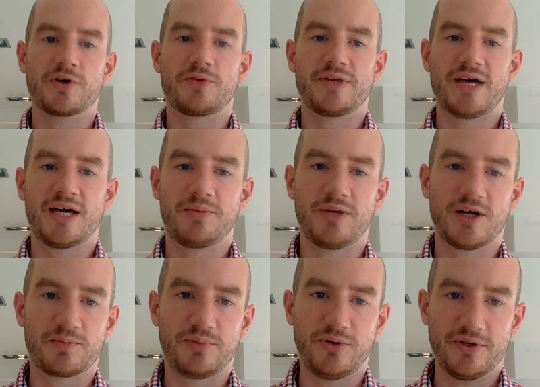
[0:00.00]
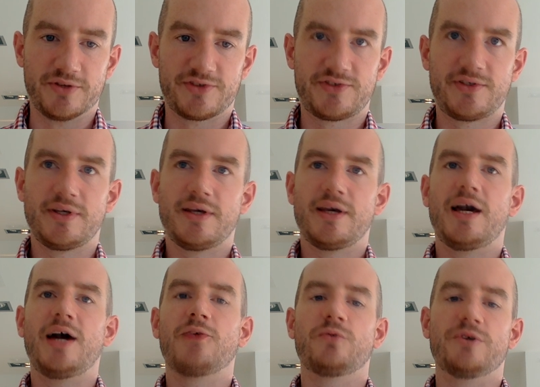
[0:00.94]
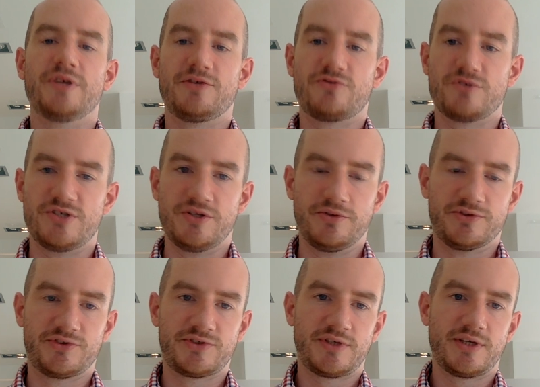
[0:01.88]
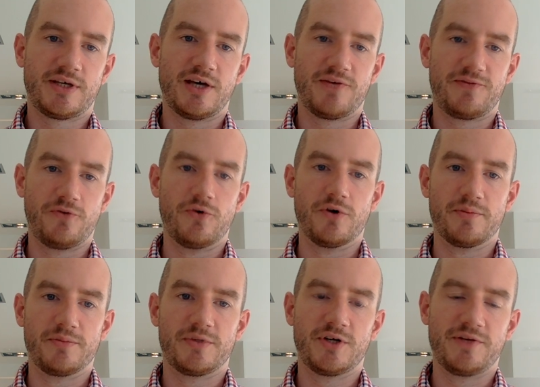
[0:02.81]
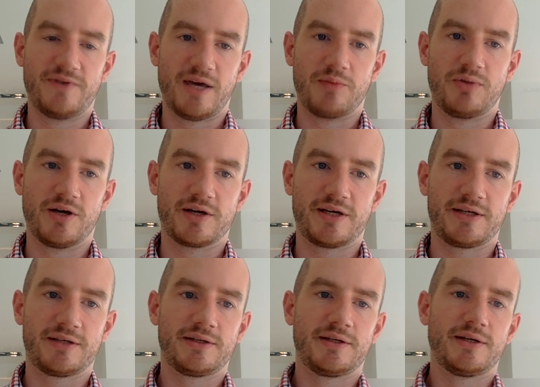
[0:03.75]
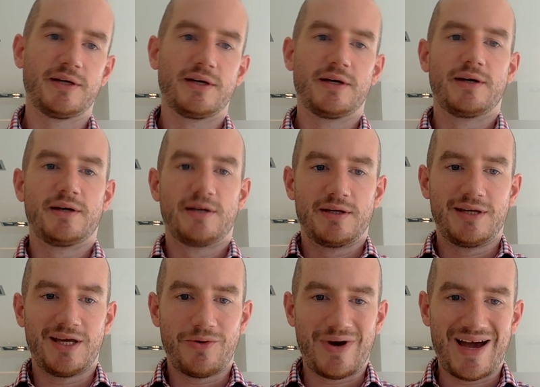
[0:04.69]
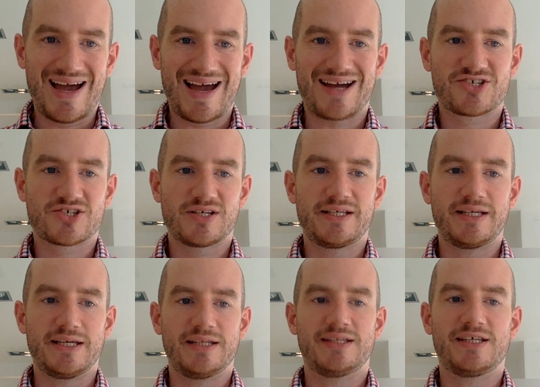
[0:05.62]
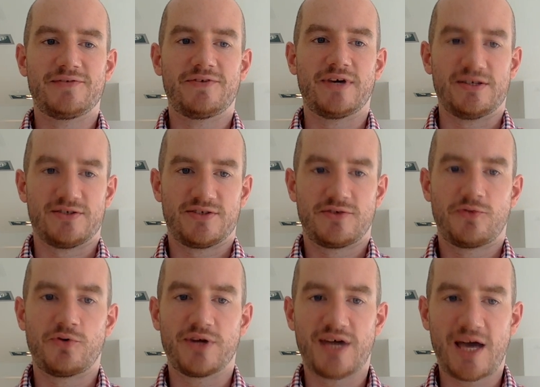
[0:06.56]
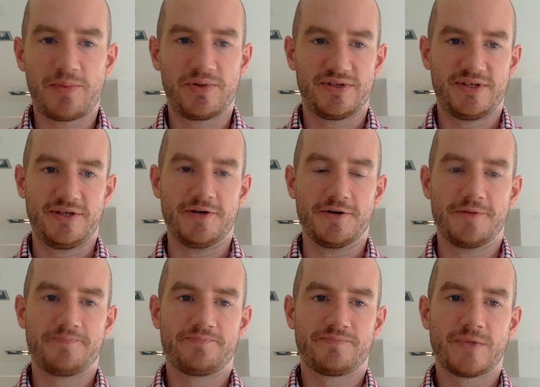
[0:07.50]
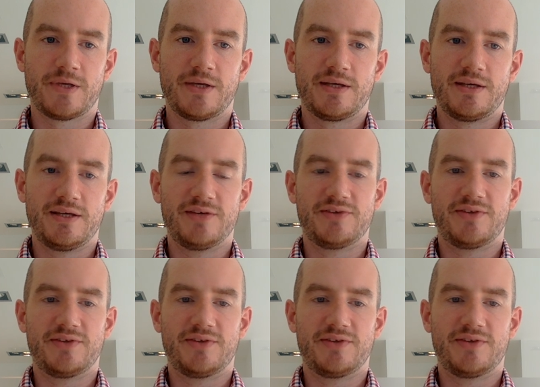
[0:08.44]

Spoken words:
with AdBlock Plus and would introduce a form of ad blocking. Now, actually, in the event, what happened here is